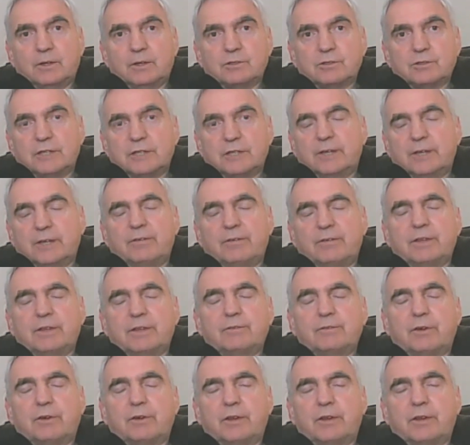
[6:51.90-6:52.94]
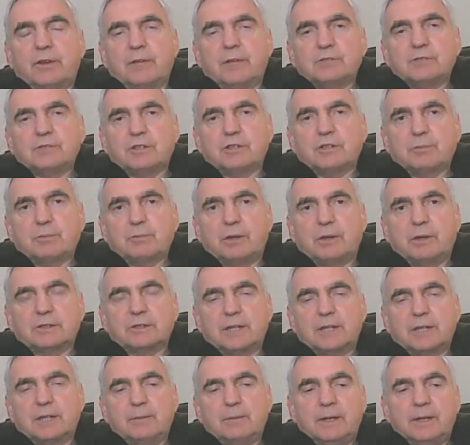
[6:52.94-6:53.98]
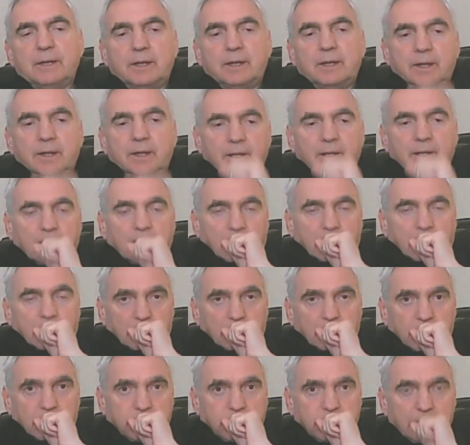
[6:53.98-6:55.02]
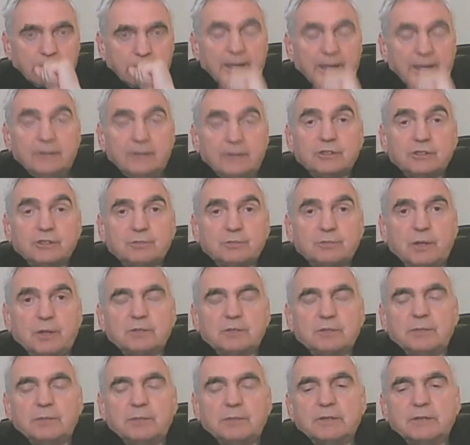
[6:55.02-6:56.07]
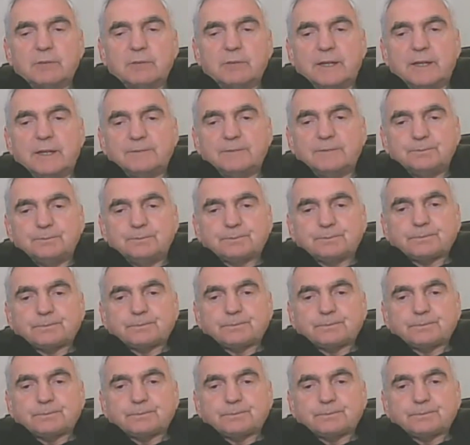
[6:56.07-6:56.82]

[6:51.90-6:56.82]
because she had everything for them, she spoilt them, and she spoilt me as well.